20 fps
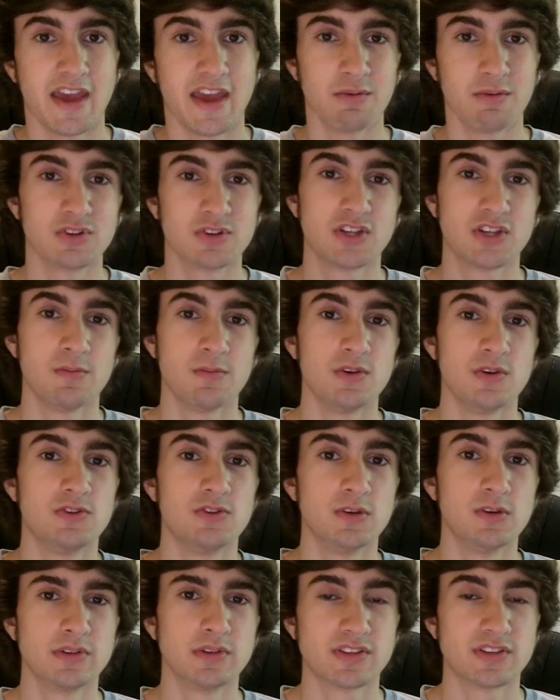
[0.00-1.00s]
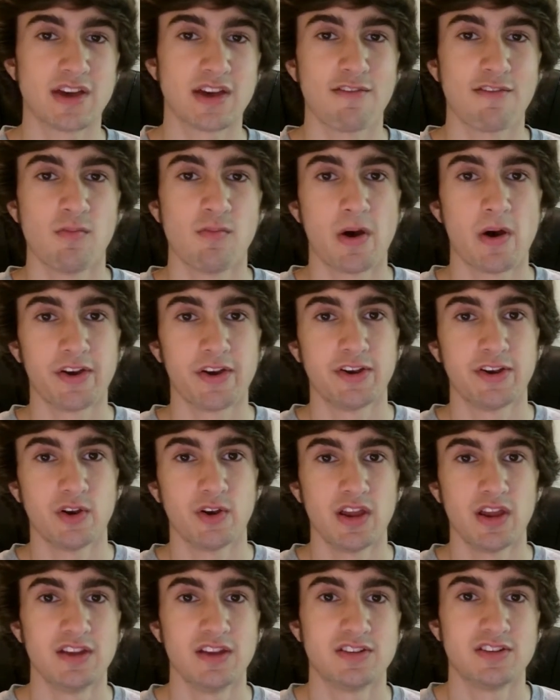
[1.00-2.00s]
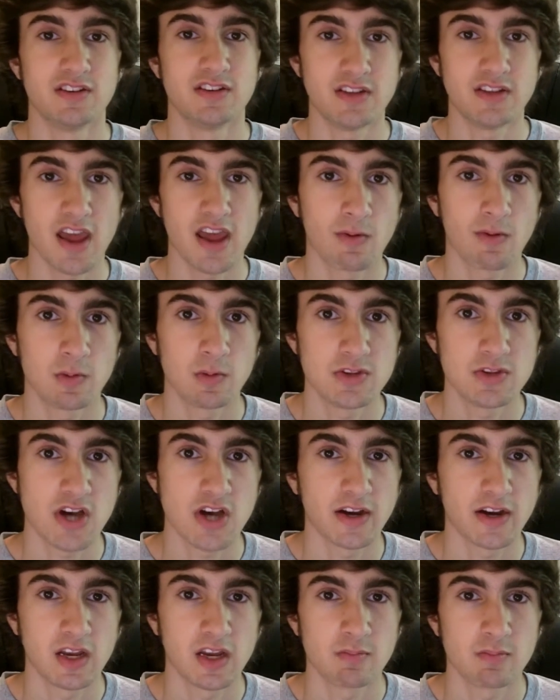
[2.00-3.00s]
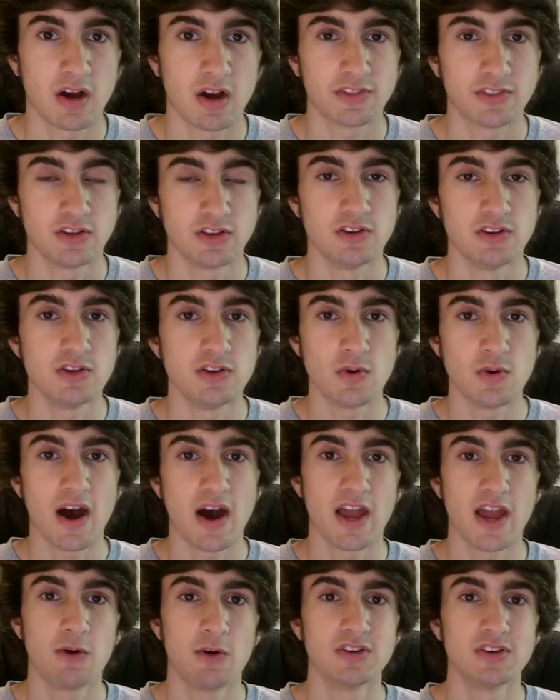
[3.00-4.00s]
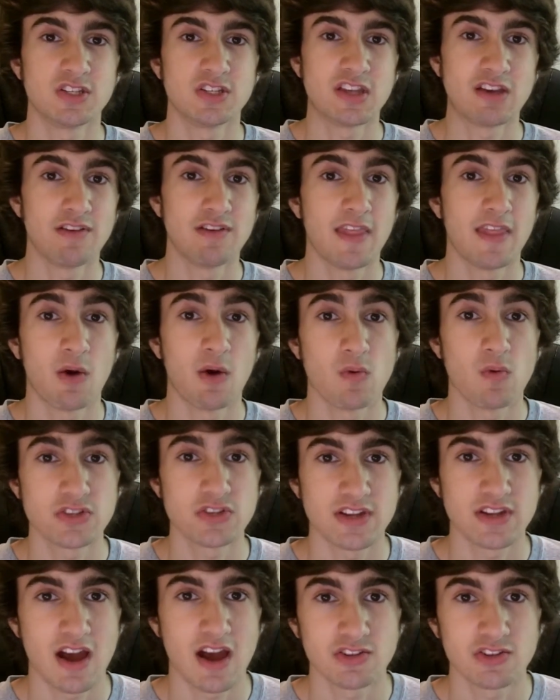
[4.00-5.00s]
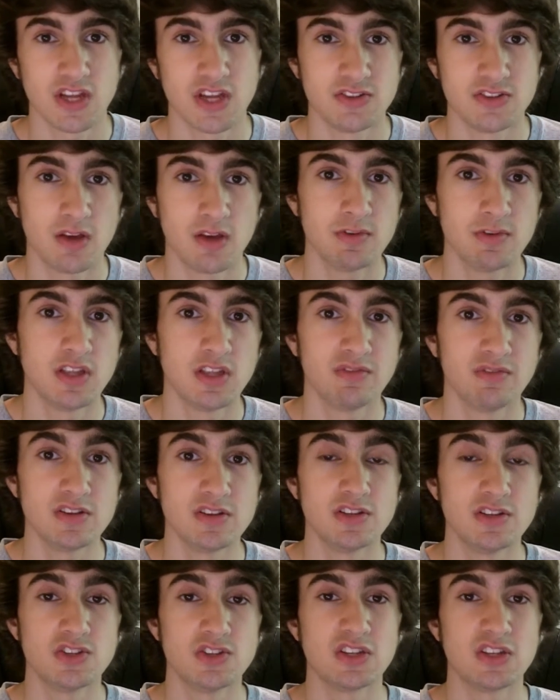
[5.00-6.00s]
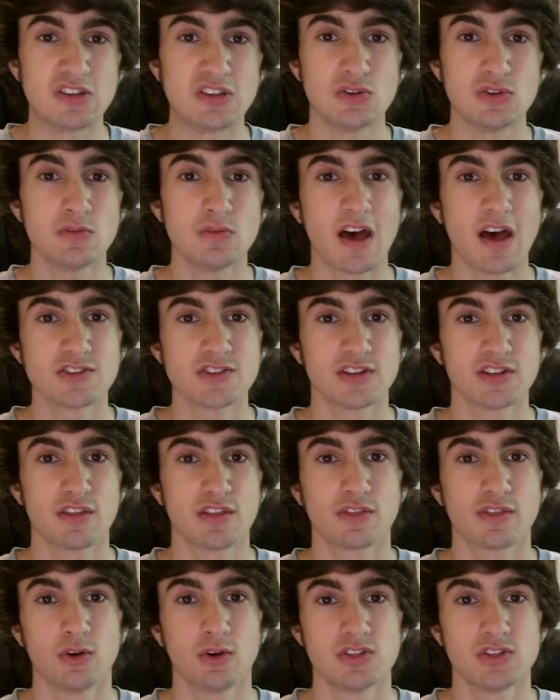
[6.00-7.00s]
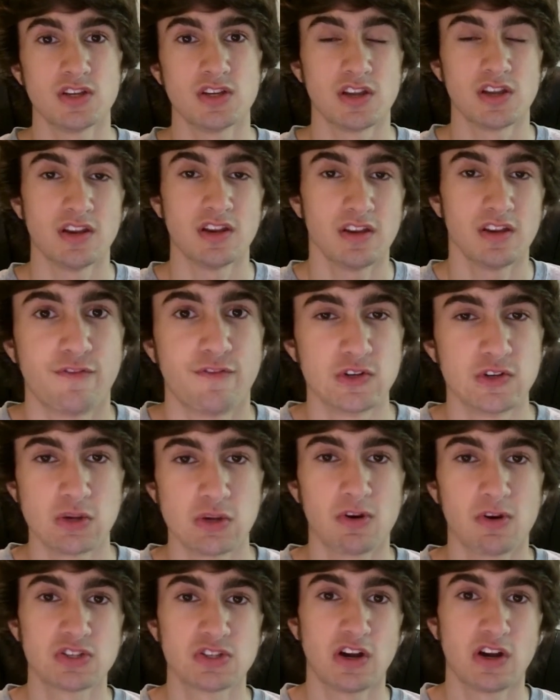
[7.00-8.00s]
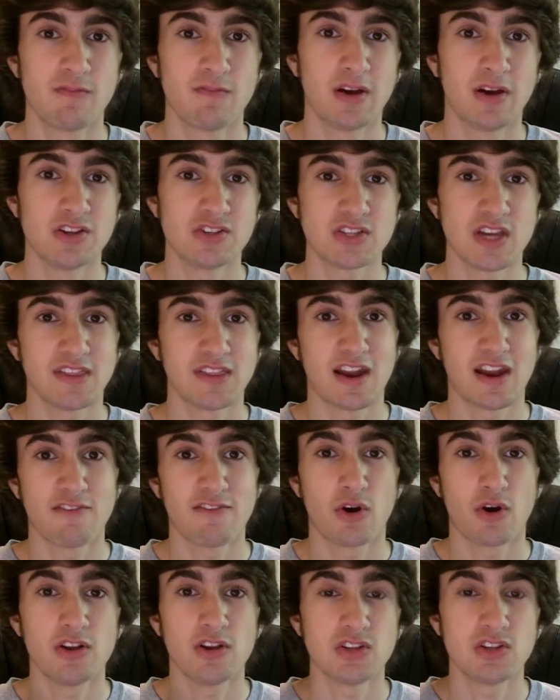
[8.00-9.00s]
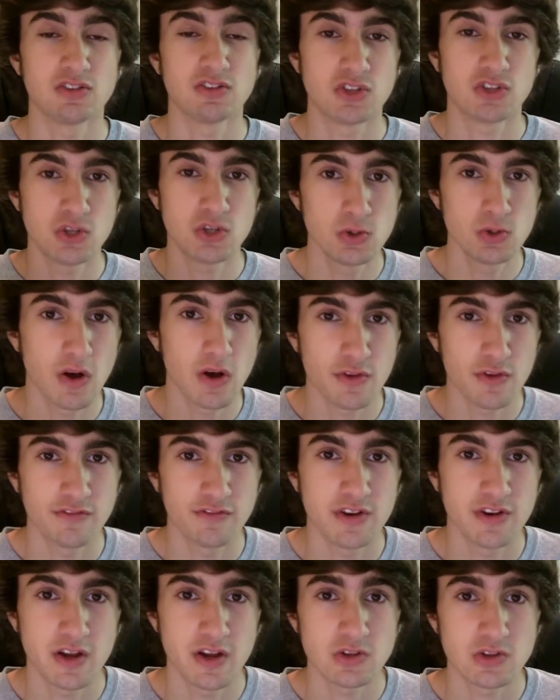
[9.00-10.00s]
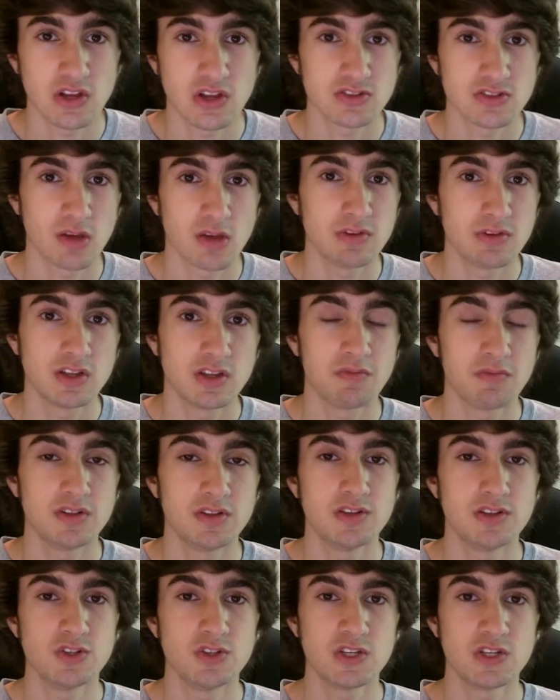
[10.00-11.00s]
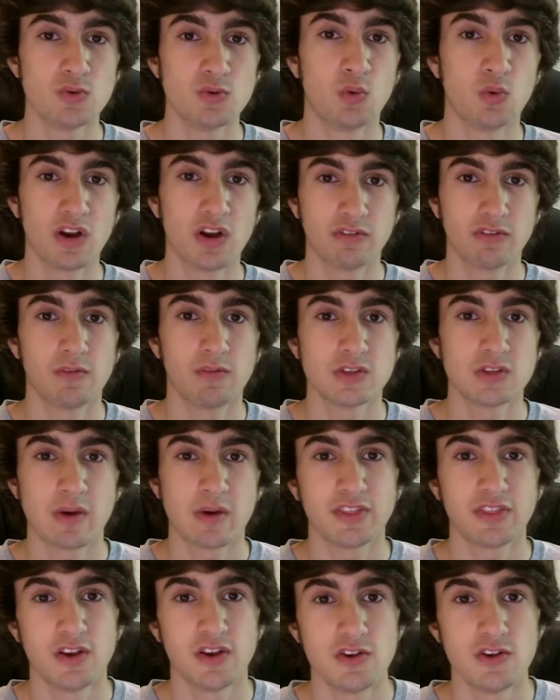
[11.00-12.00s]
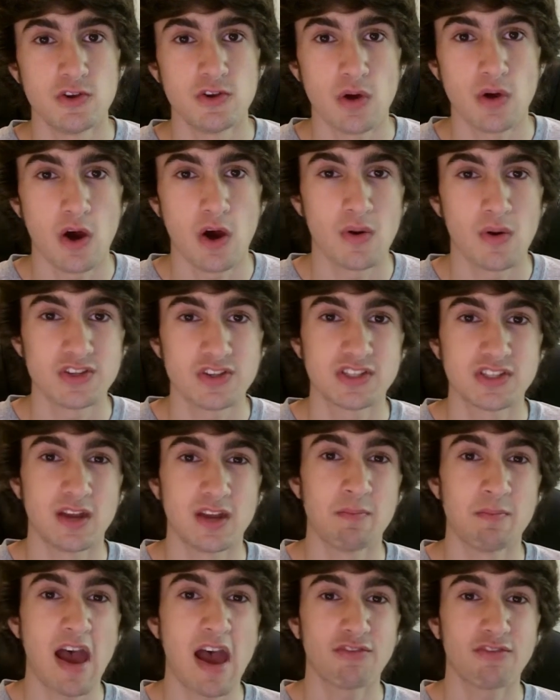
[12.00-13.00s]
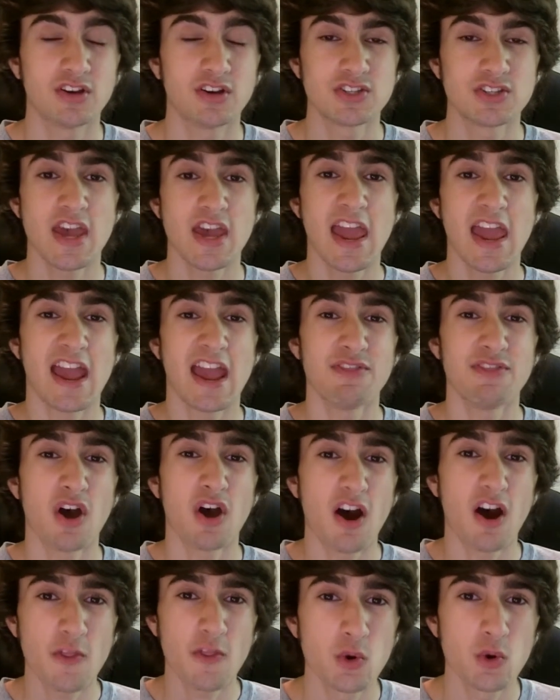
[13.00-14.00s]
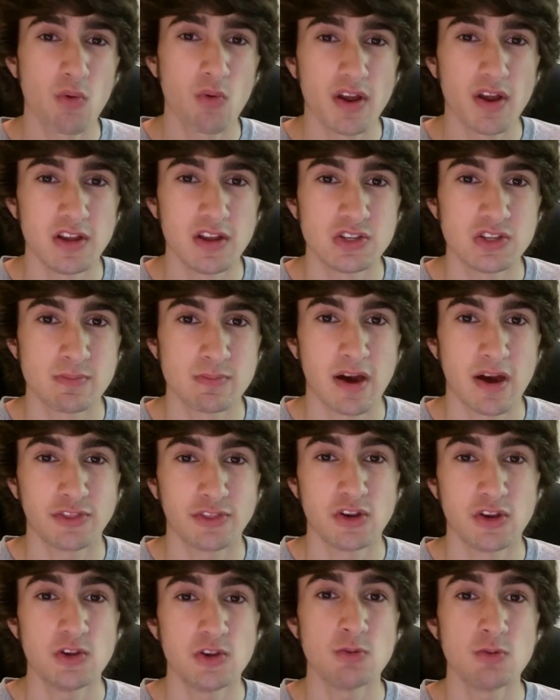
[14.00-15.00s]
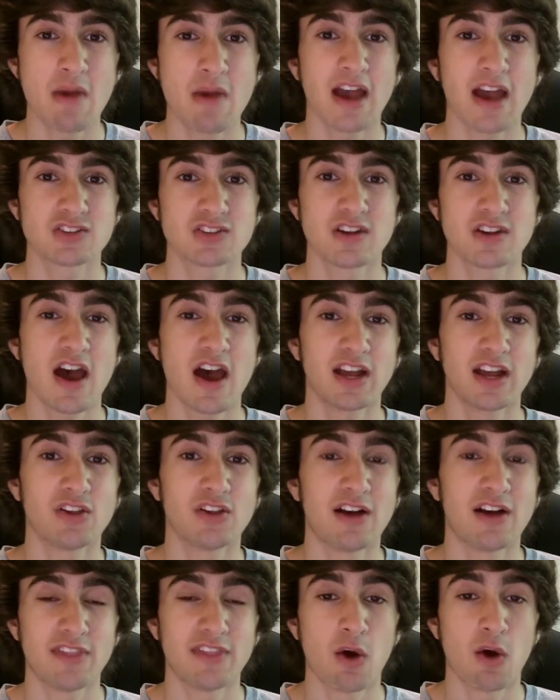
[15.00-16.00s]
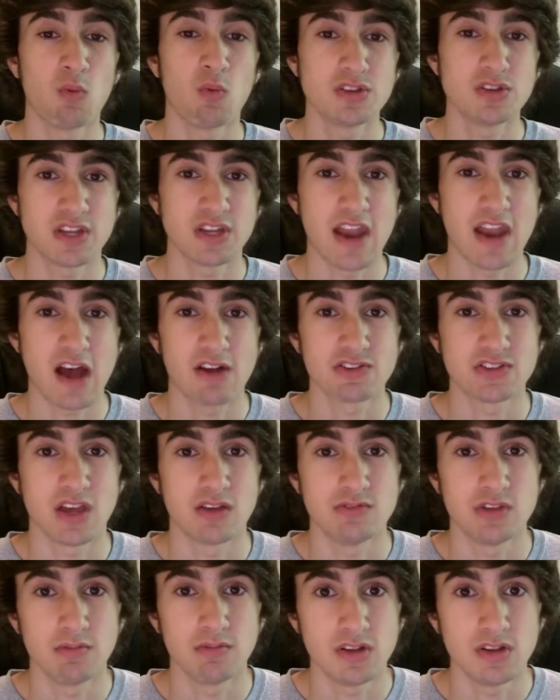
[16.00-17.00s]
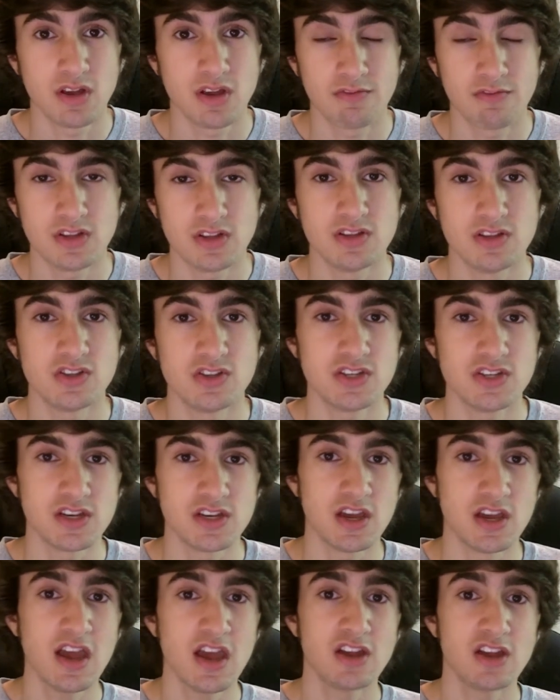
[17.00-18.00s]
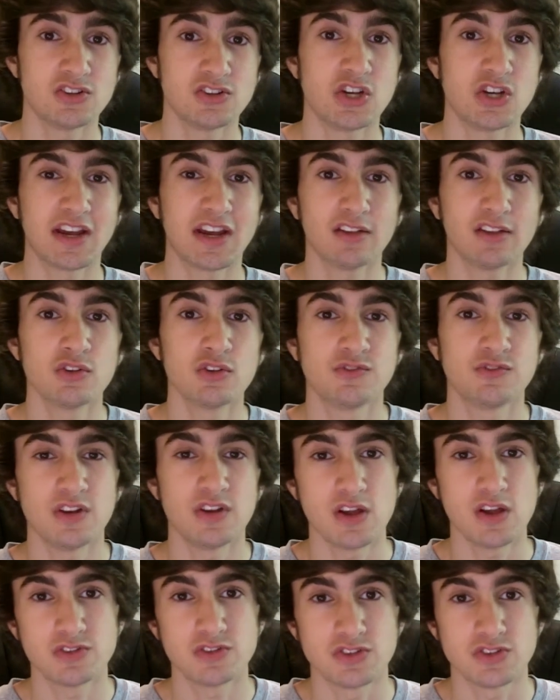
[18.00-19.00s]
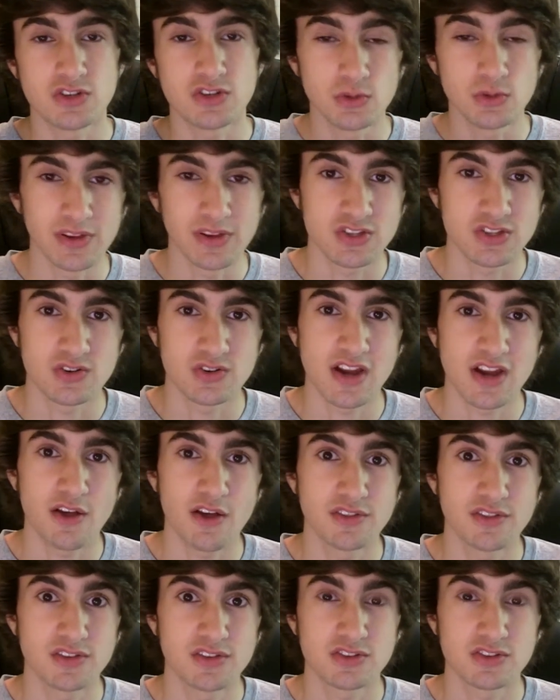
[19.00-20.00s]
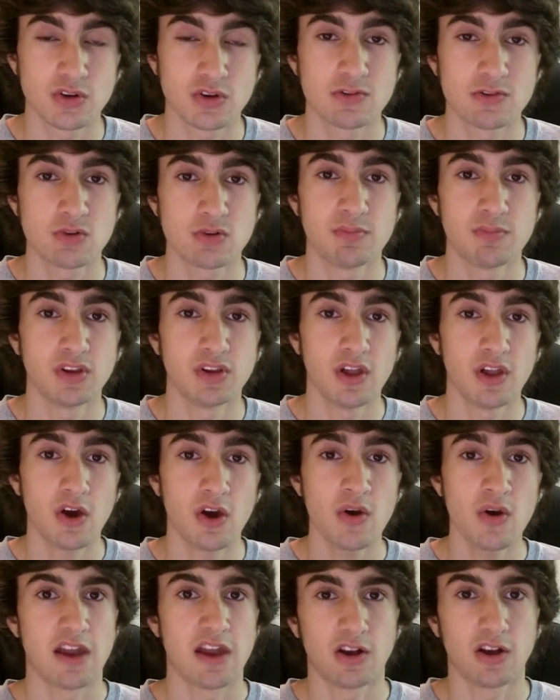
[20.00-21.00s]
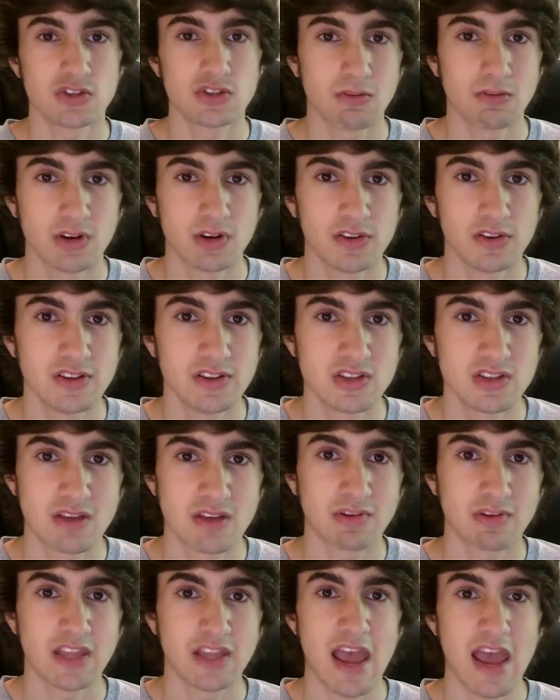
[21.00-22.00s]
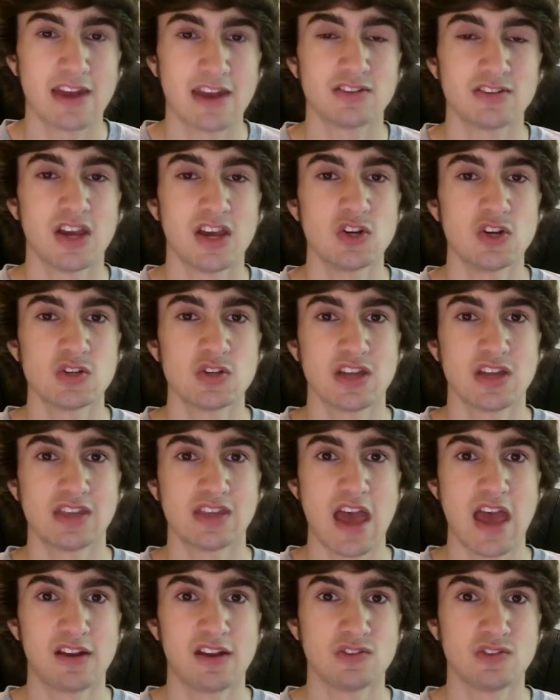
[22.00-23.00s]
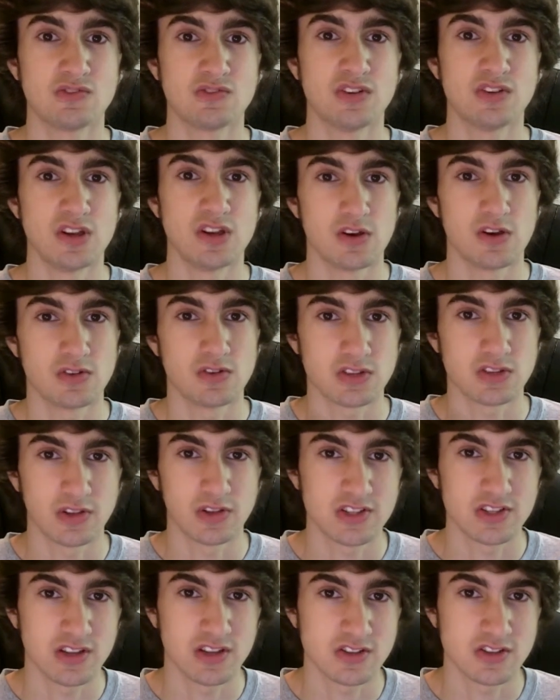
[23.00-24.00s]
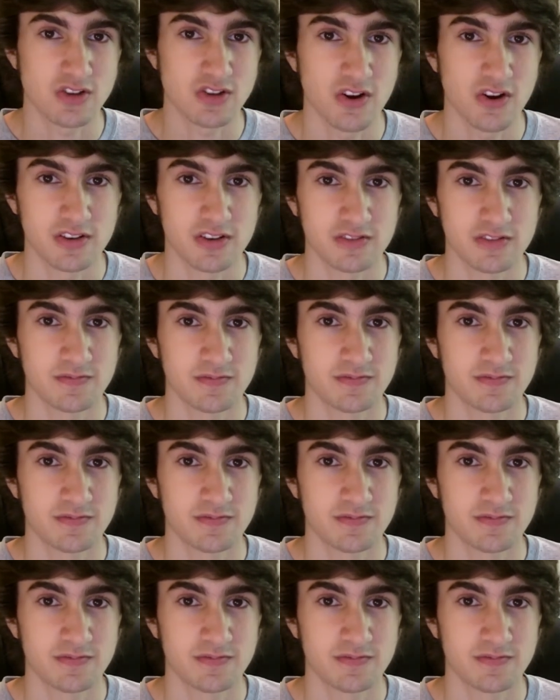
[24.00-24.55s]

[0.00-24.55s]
Hey, what's up YouTube? This is iFonemodder here, and today I'm going to be talking about the new iOS 7 that was announced at WWDC 2013. First, I want to start by saying that I've already done two other videos on WWDC. One of them was about the new OS 10 Mavericks, and the other one is about the new Macs and iCloud that was announced at WWDC. To check out those videos, the two links are down in the description below, and also I'm going to link to them at the annotations at the end of this video. So let's get started.